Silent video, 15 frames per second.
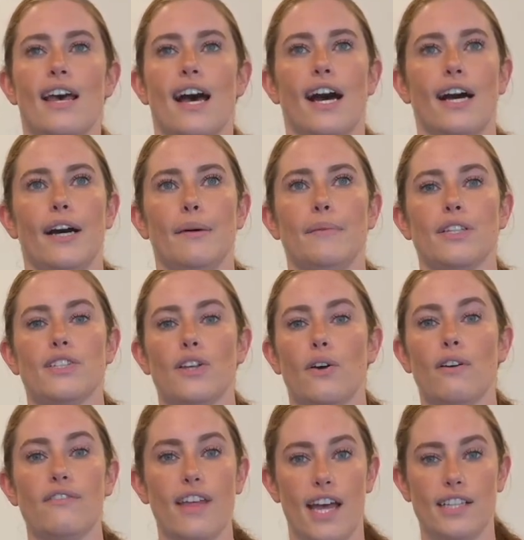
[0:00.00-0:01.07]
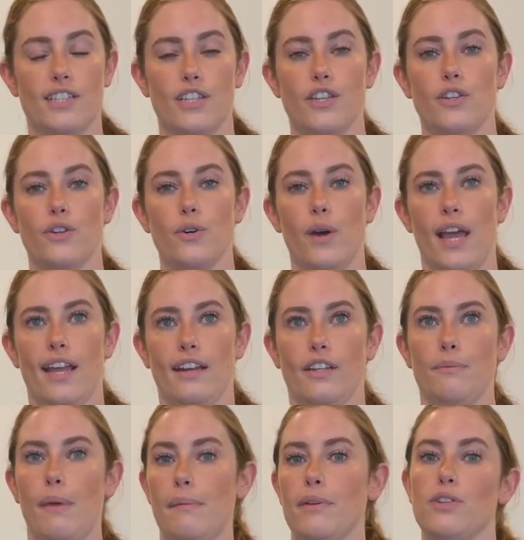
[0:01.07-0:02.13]
So if that's you
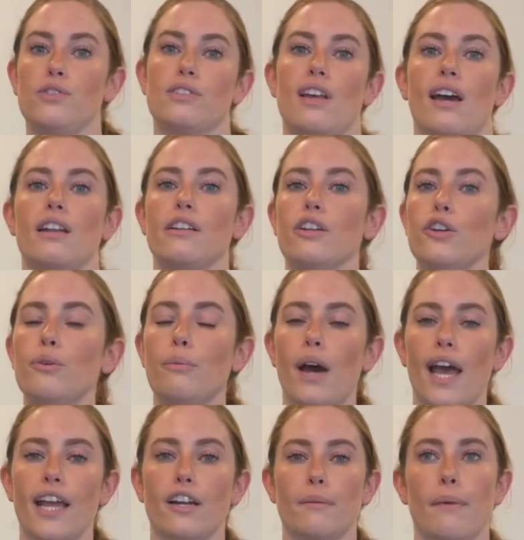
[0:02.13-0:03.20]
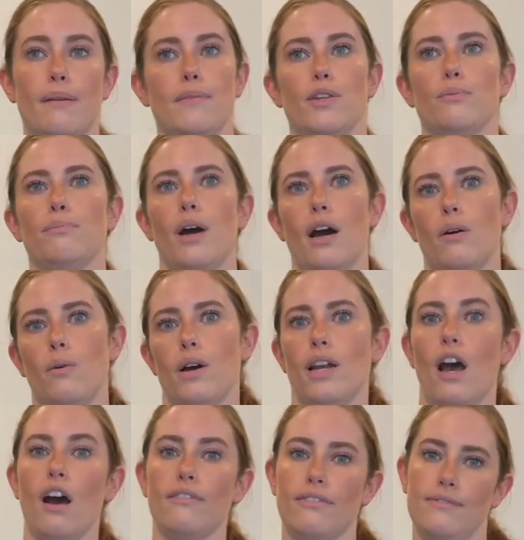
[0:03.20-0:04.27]
and maybe you just got a new bike, or maybe you bought one
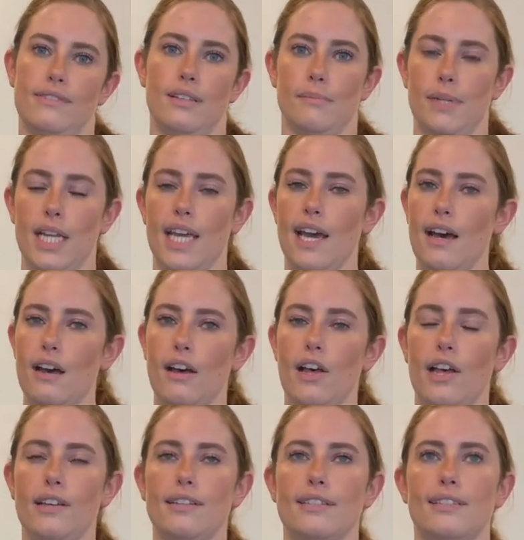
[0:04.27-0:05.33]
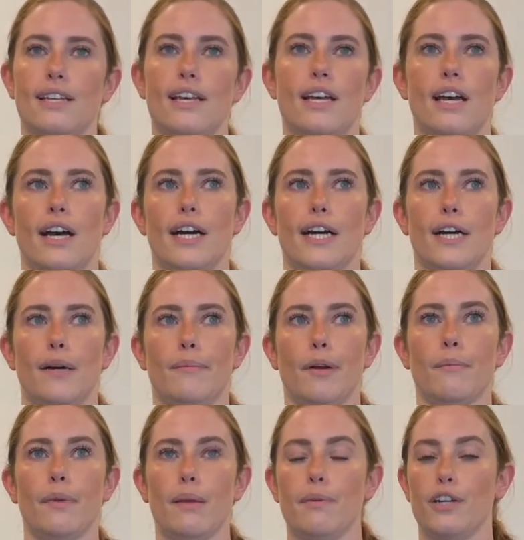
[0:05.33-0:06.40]
off of somebody else,
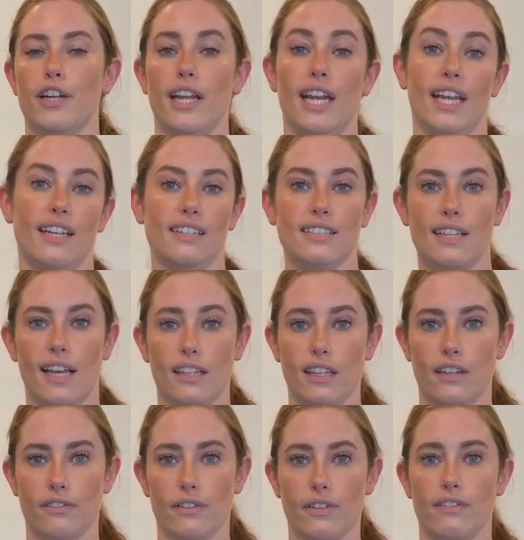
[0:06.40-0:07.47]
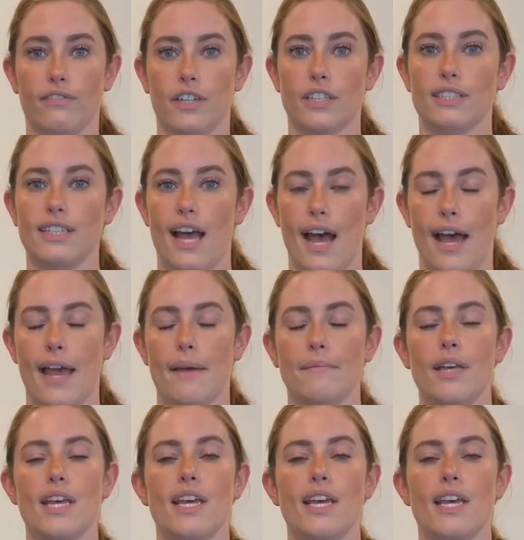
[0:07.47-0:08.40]
or maybe you're getting into cycling for the first time,